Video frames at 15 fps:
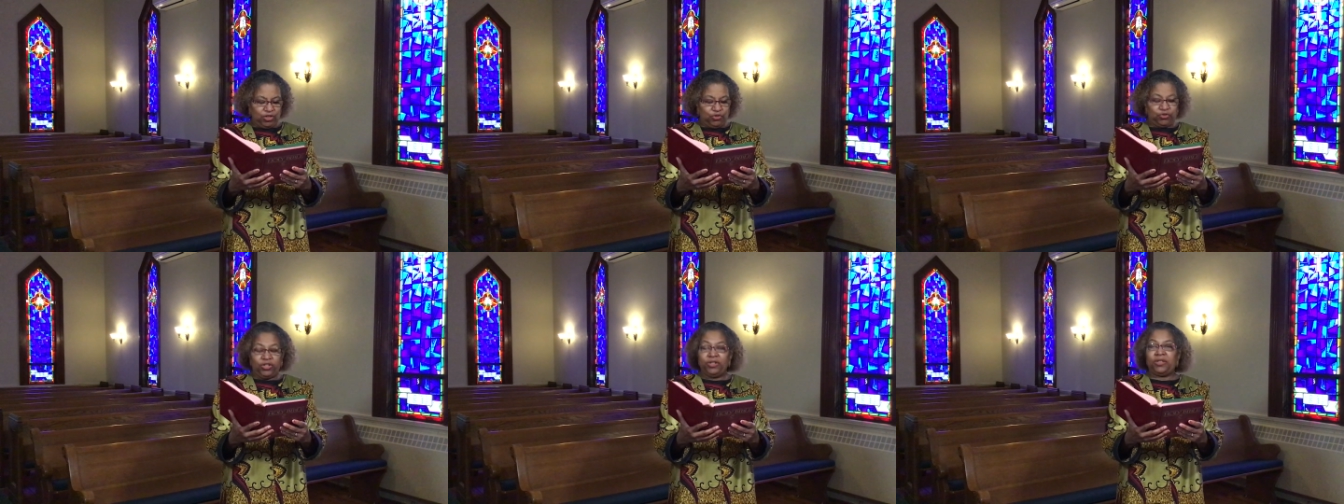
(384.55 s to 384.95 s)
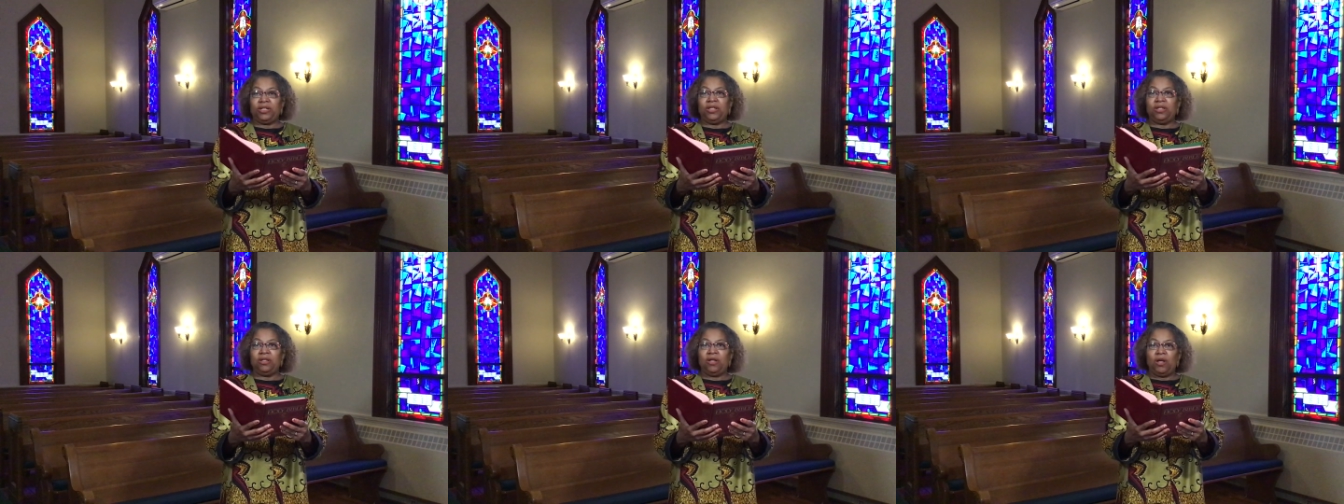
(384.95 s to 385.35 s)

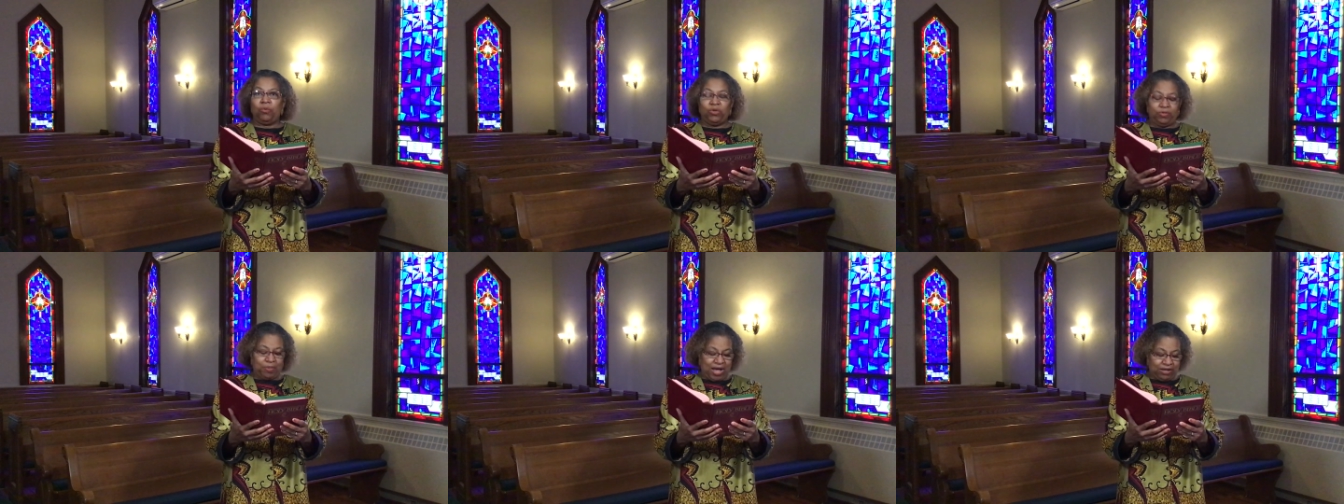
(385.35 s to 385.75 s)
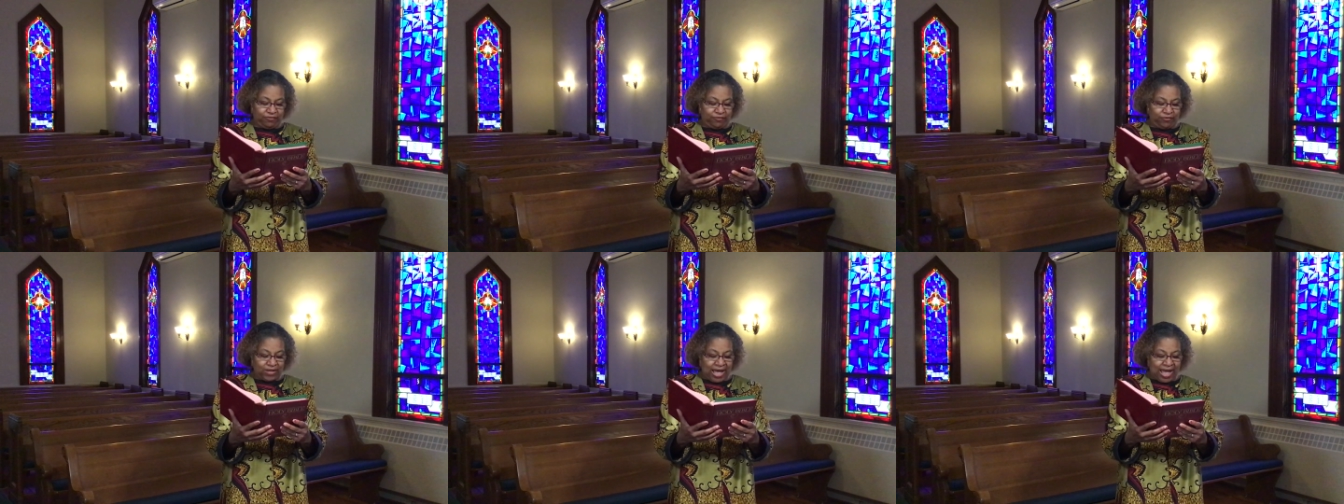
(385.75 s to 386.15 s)
Drinking was by
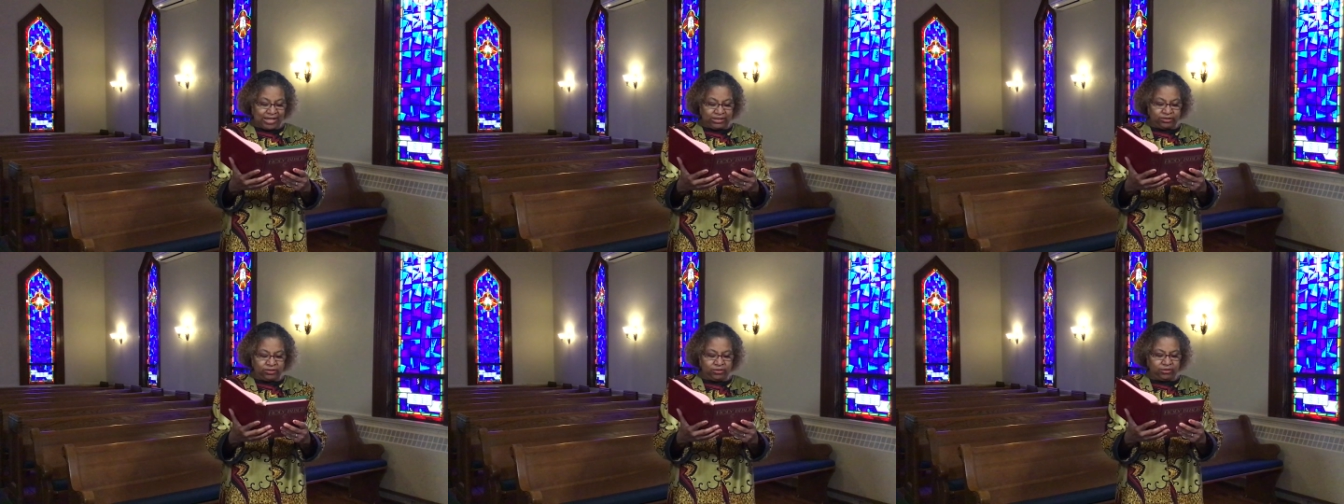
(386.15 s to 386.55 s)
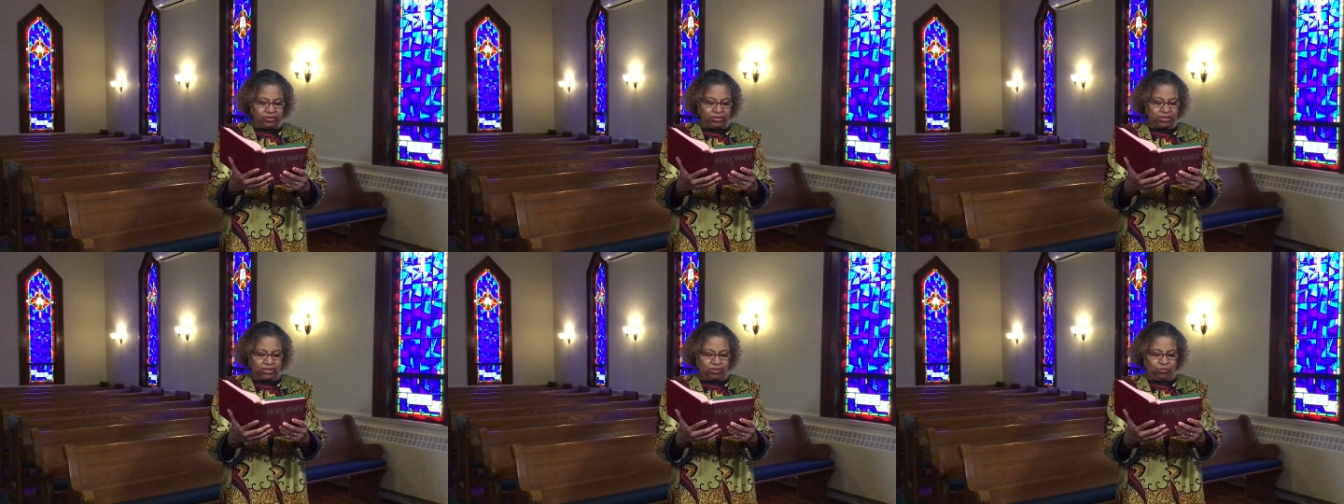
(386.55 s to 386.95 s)

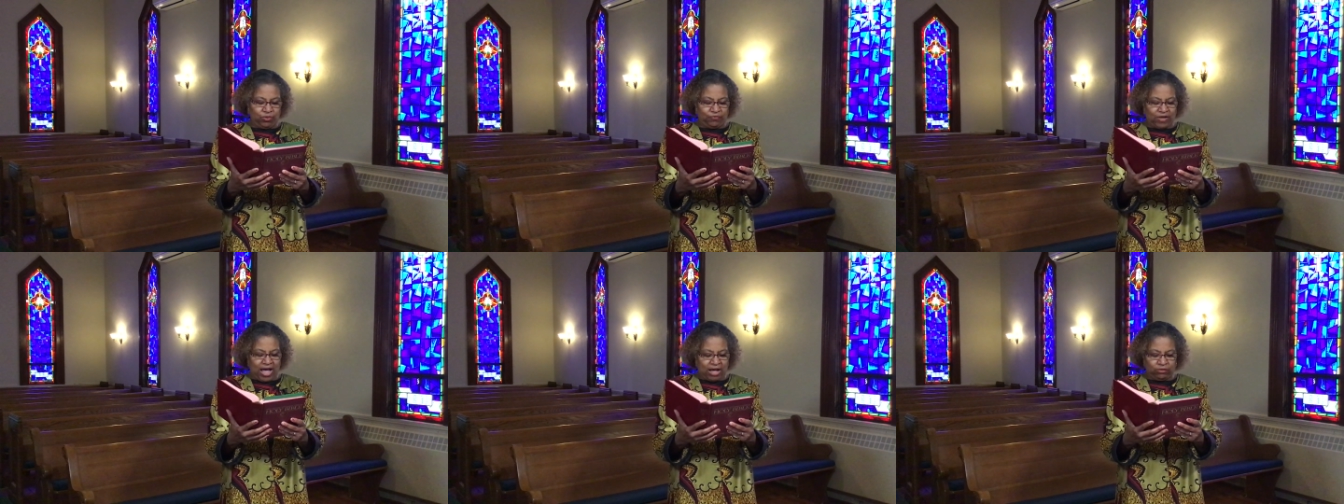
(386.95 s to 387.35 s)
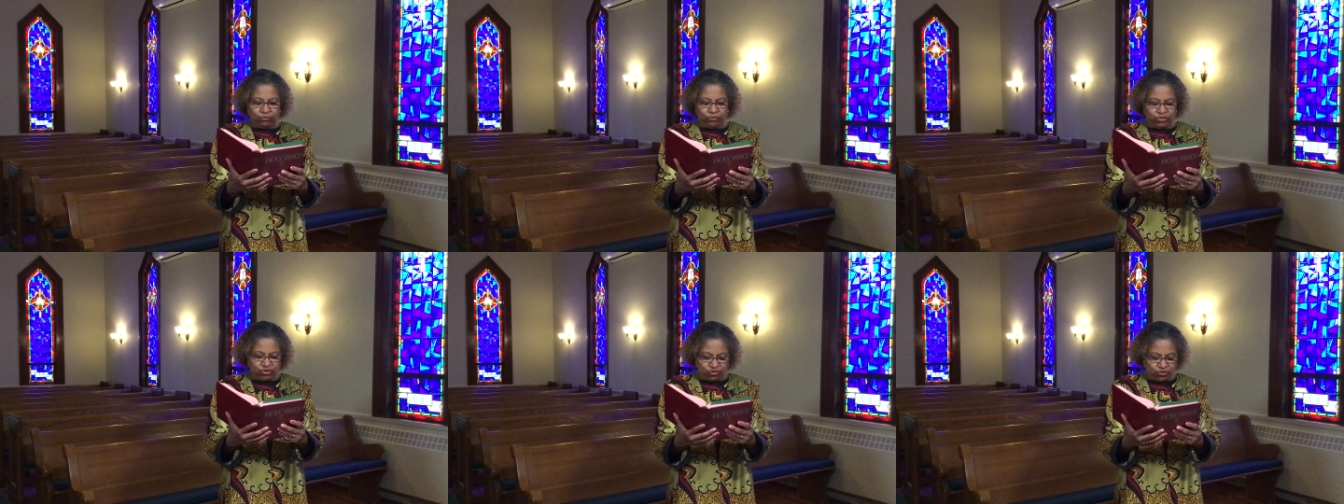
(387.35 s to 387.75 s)
flagons without
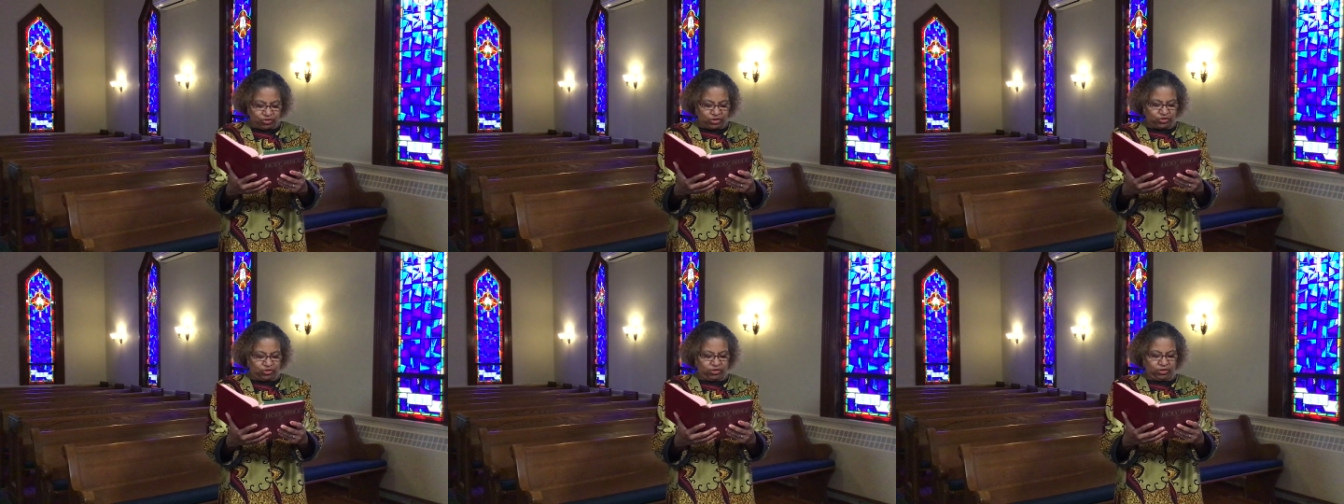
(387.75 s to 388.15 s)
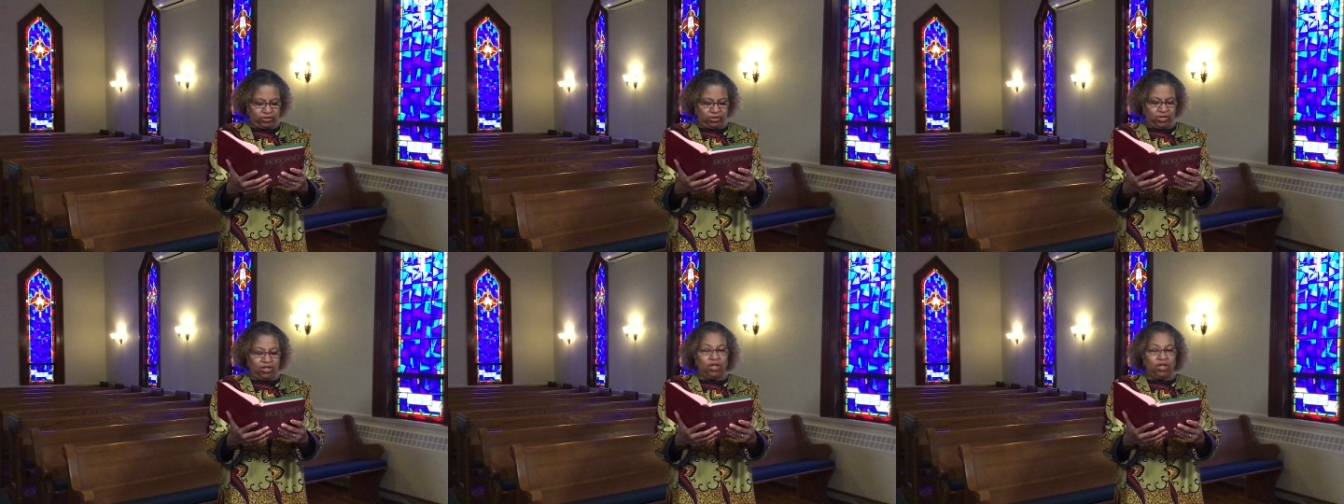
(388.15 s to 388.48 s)
restriction,